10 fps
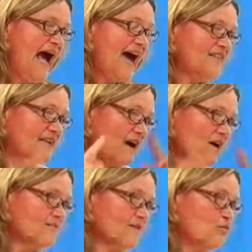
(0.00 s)
And the
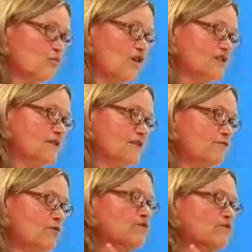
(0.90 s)
argument was that
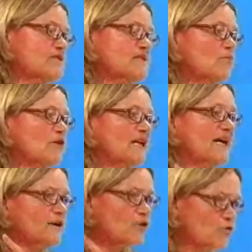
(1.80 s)
if we put someone
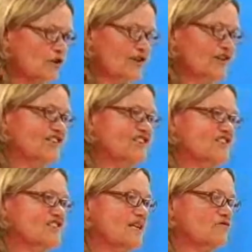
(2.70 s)
like Honohan into the
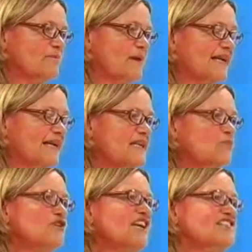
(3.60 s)
central bank, he
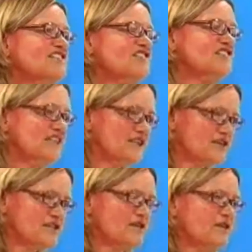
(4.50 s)
would get into the inner
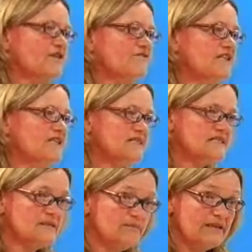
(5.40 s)
circle of the
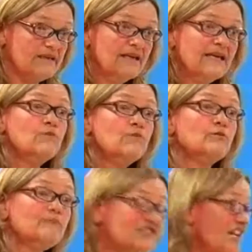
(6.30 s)
ECB. He
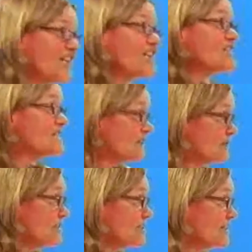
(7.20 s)
would be taken
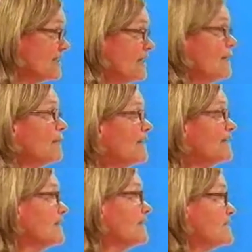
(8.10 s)
seriously by the
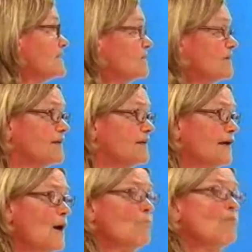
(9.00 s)
ECB.
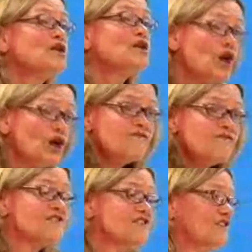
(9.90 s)
But none of
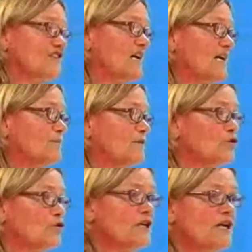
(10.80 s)
us at the time
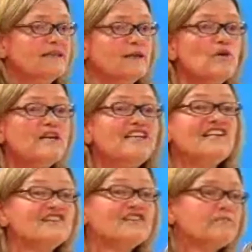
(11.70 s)
thought that we
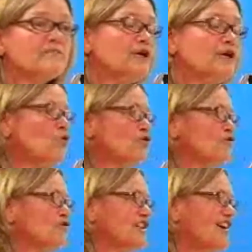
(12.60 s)
needed him in order
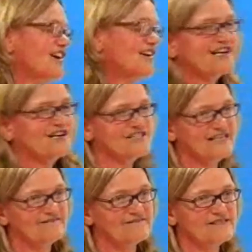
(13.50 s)
to guard
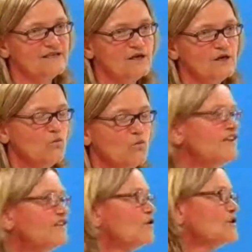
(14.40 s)
ourselves. We
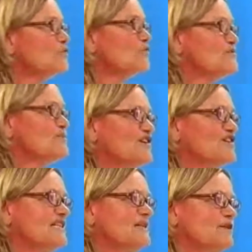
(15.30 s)
thought it was because
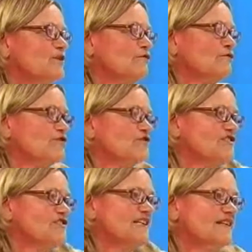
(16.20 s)
he'd be good for
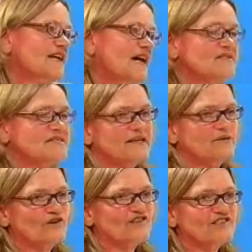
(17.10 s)
us in the outside
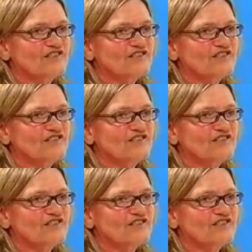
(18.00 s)
world.